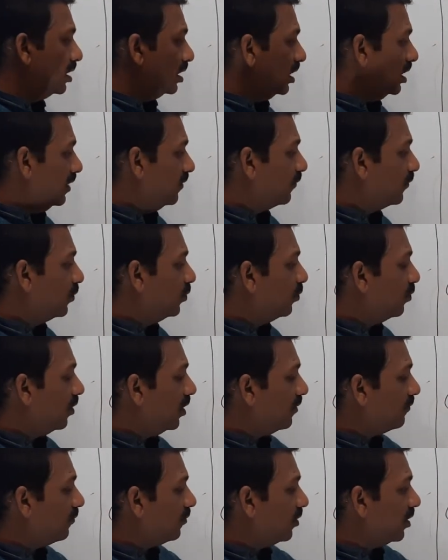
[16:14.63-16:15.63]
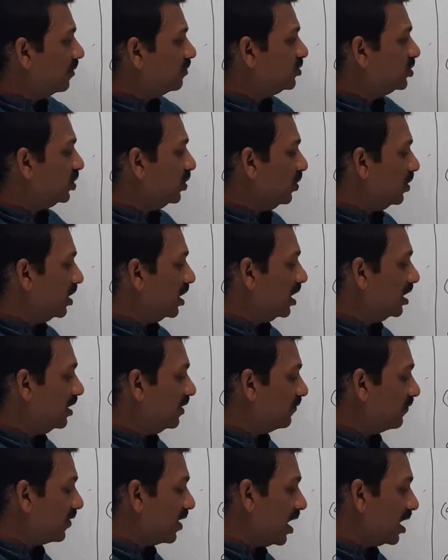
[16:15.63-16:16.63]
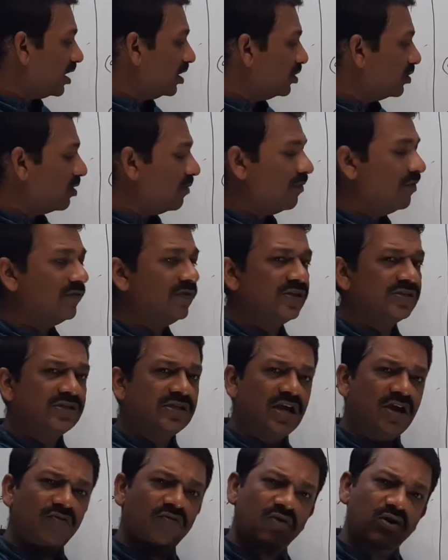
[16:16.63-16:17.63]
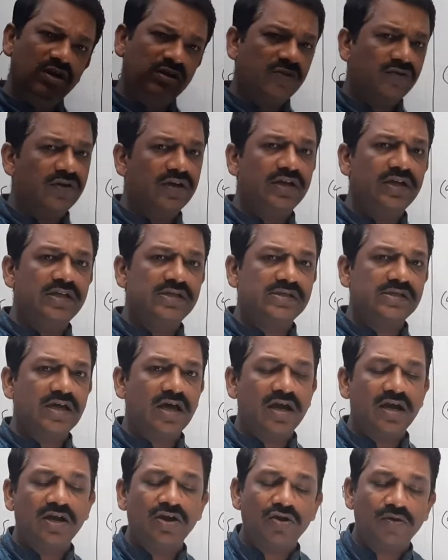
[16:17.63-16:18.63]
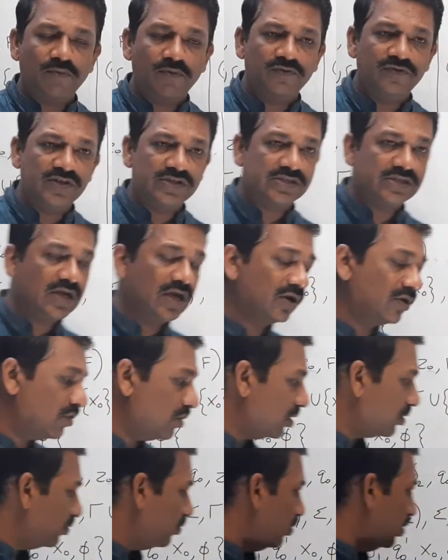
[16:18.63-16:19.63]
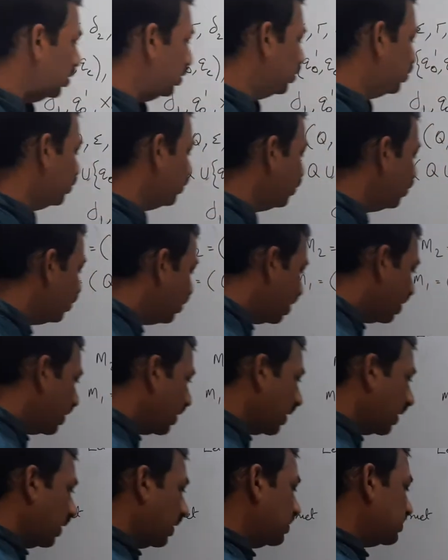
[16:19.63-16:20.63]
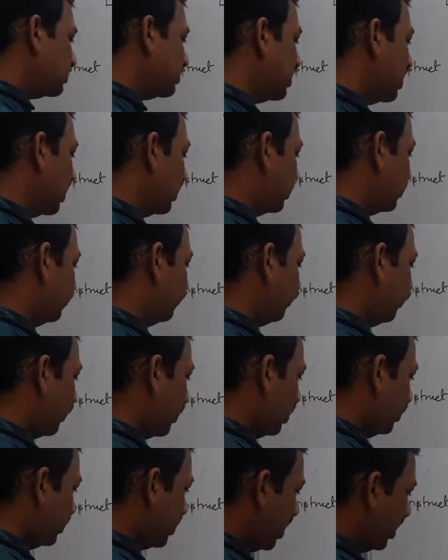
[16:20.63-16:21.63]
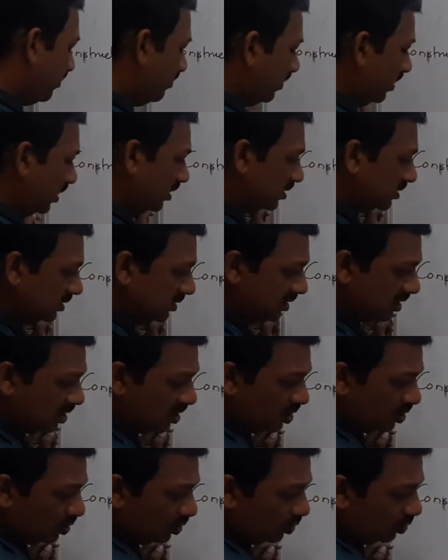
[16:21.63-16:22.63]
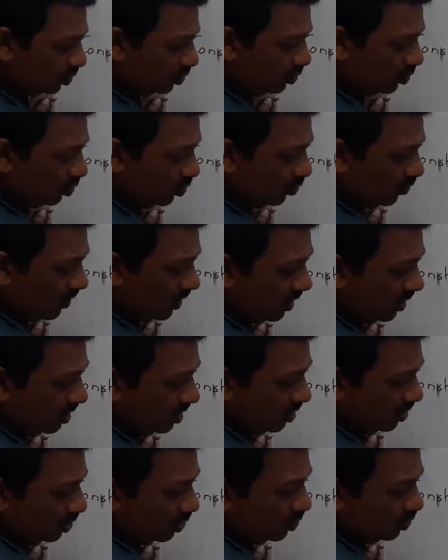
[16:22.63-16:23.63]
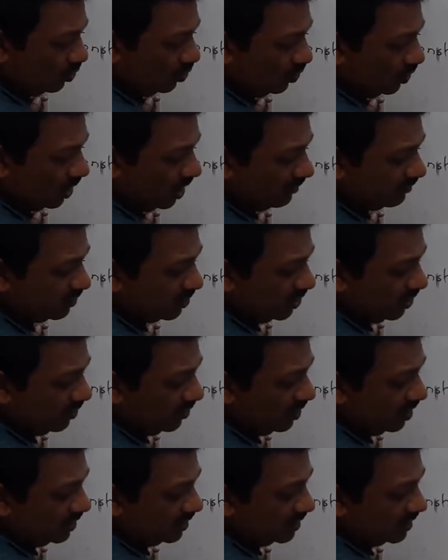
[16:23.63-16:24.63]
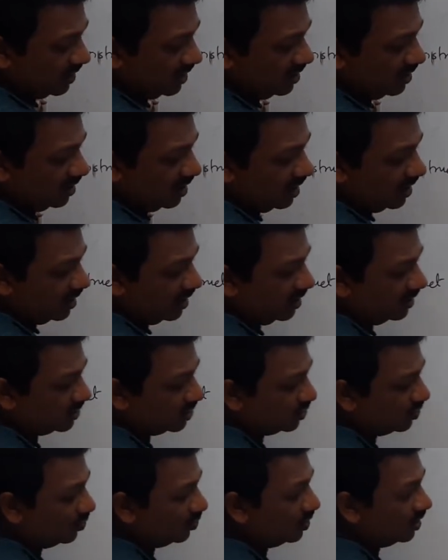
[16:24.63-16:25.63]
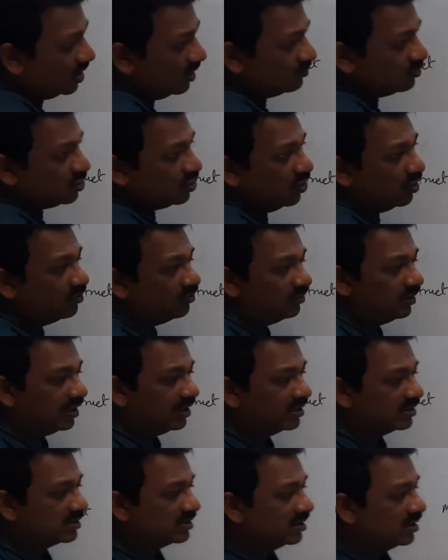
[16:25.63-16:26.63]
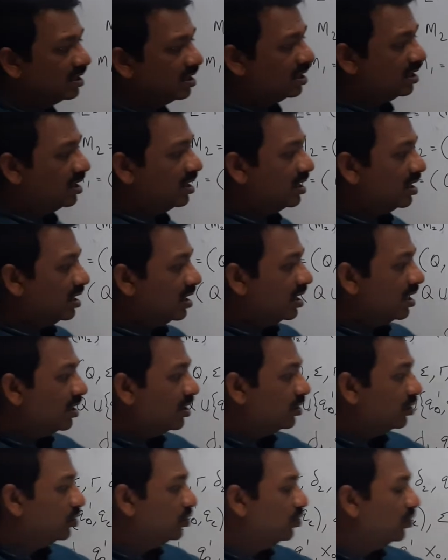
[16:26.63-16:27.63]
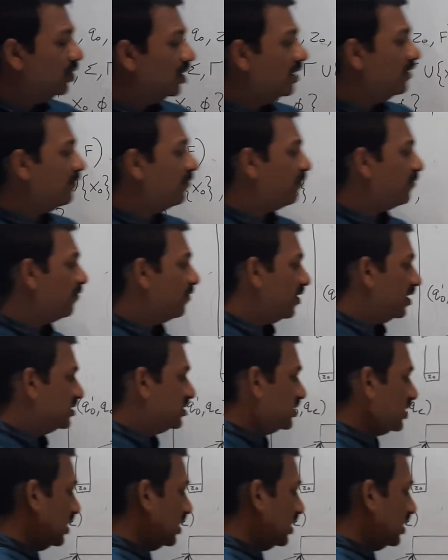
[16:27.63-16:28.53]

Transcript: if qf on epsilon and if current top of the stack, whatever it is, current top of the stack, you are going to erase that. That means q1 q epsilon is contains qe epsilon, means qf